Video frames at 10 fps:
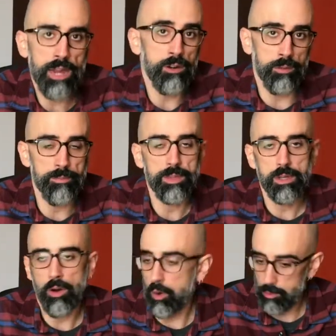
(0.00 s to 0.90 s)
I don't know,
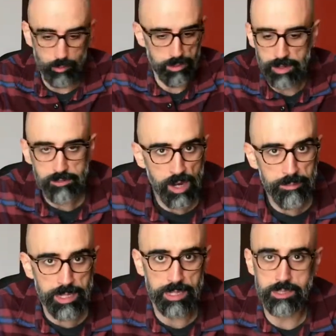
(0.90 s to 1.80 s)
or with my
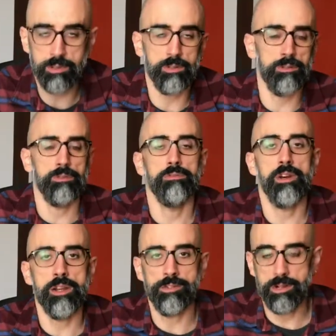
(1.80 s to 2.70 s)
drum heads or
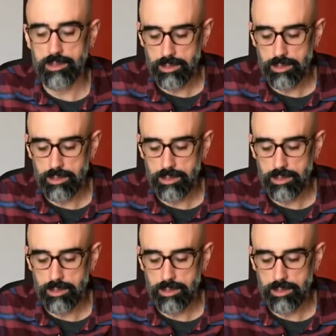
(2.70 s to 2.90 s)
whatever.